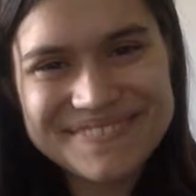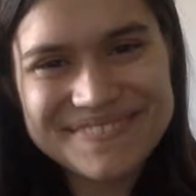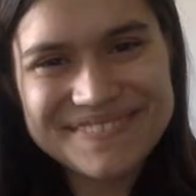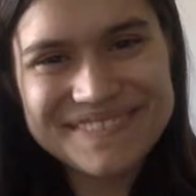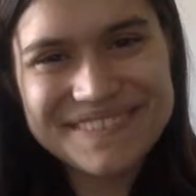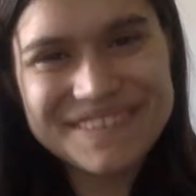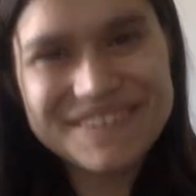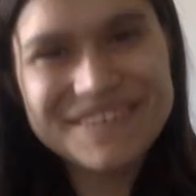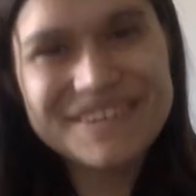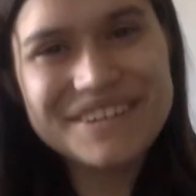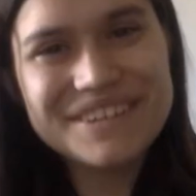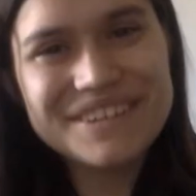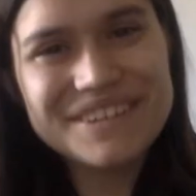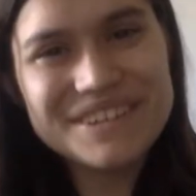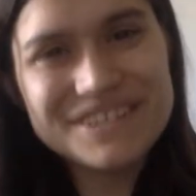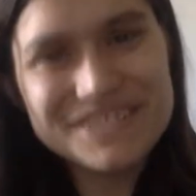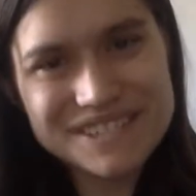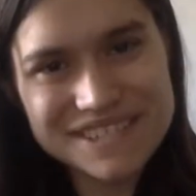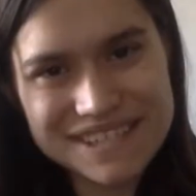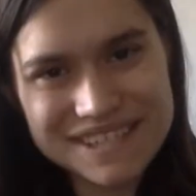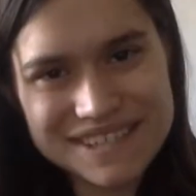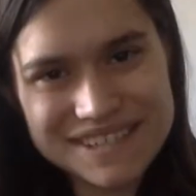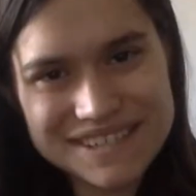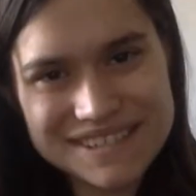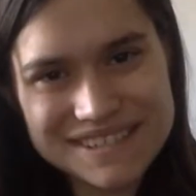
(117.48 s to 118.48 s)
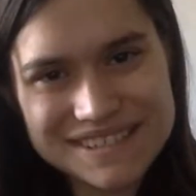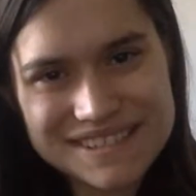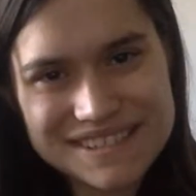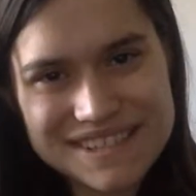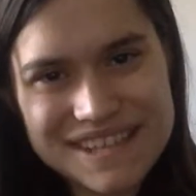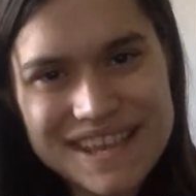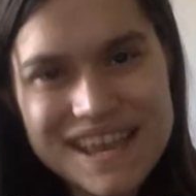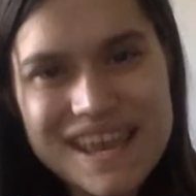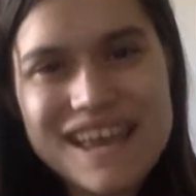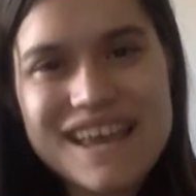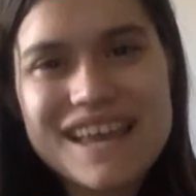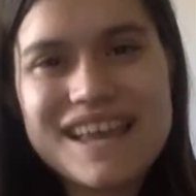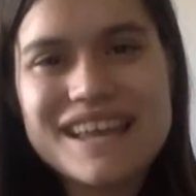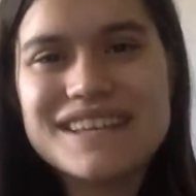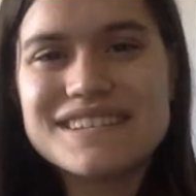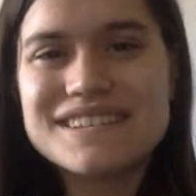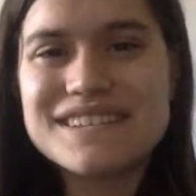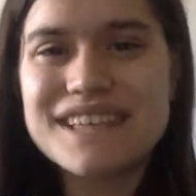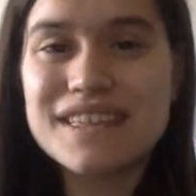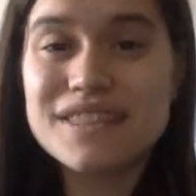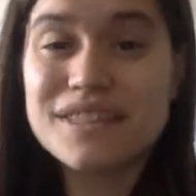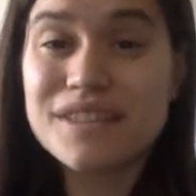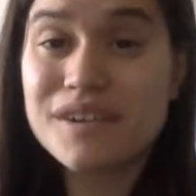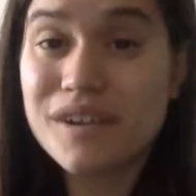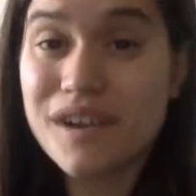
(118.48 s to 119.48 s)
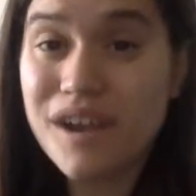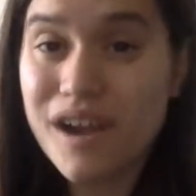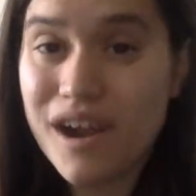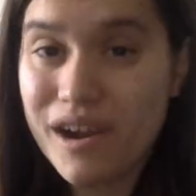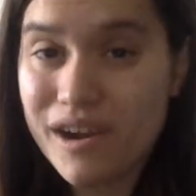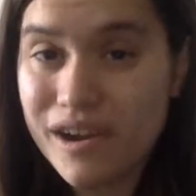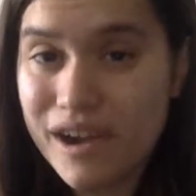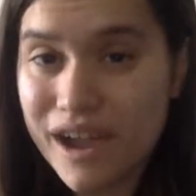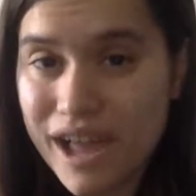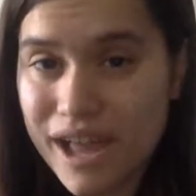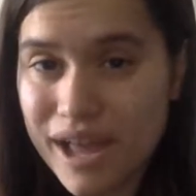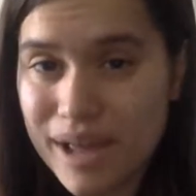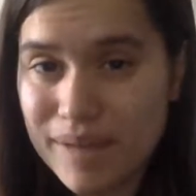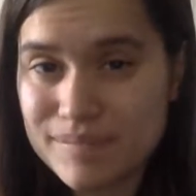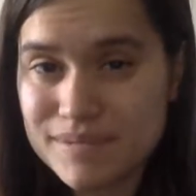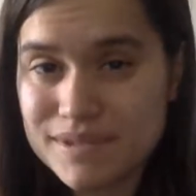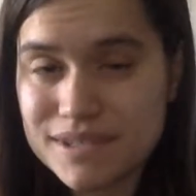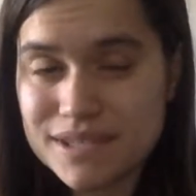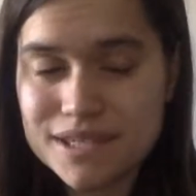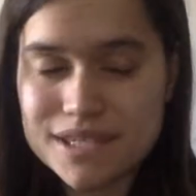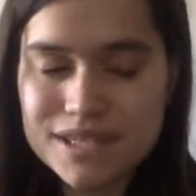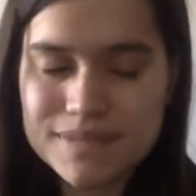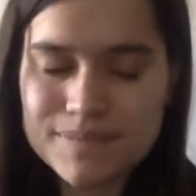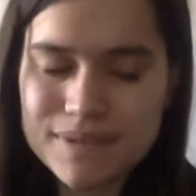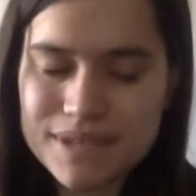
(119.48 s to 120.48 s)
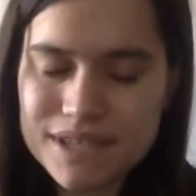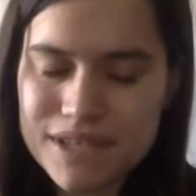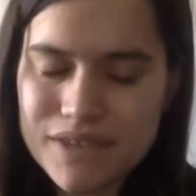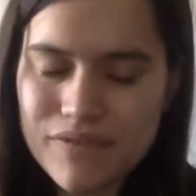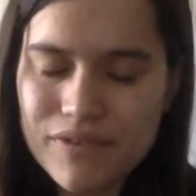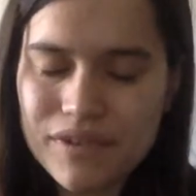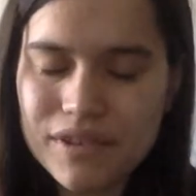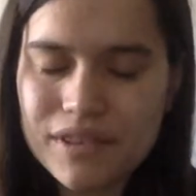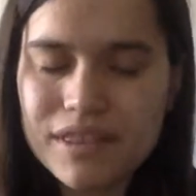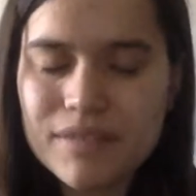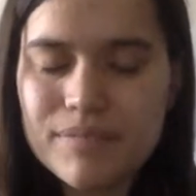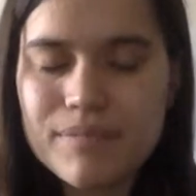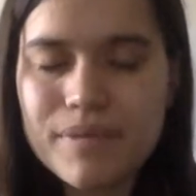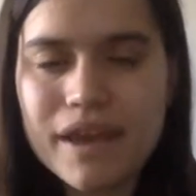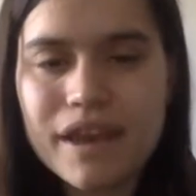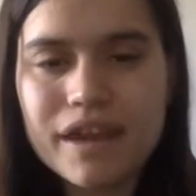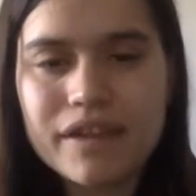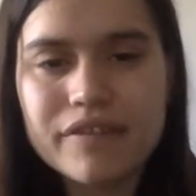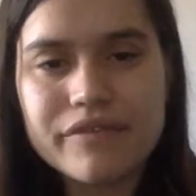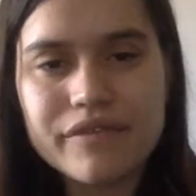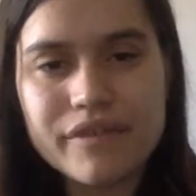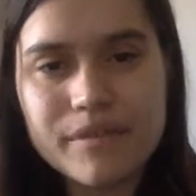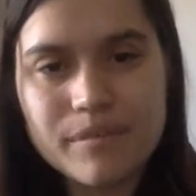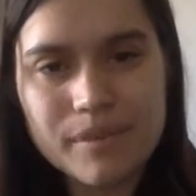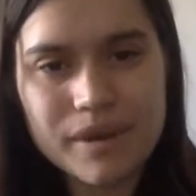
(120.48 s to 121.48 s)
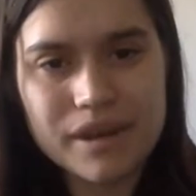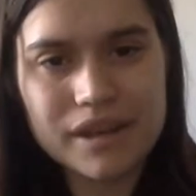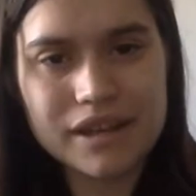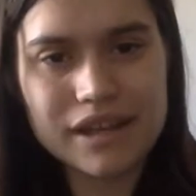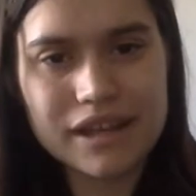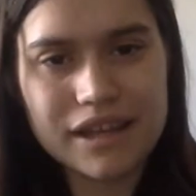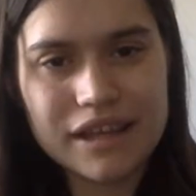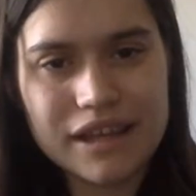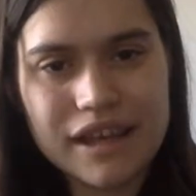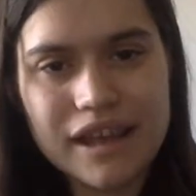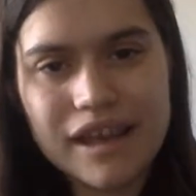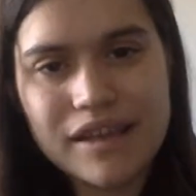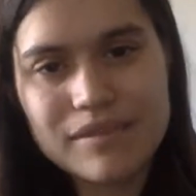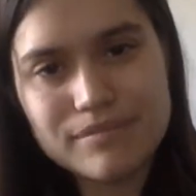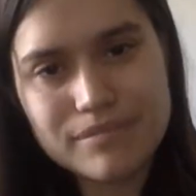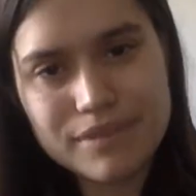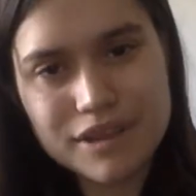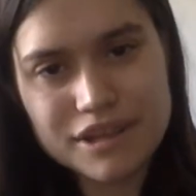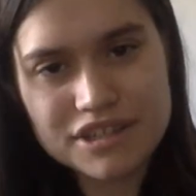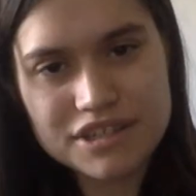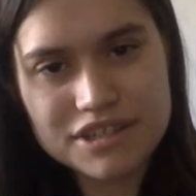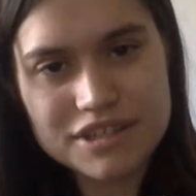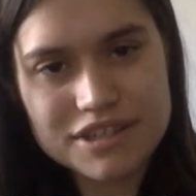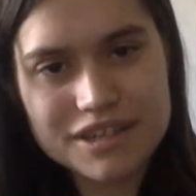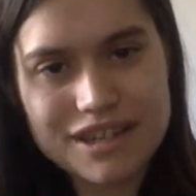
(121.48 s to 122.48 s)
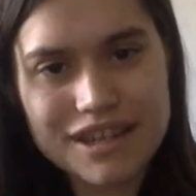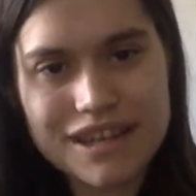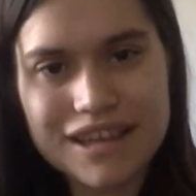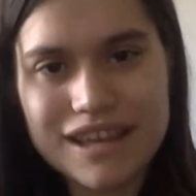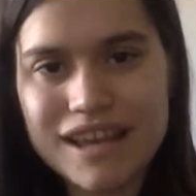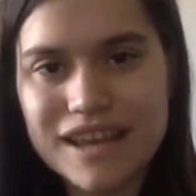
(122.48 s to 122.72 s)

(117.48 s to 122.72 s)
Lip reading: the good news is that there are apps specifically made for money and budgeting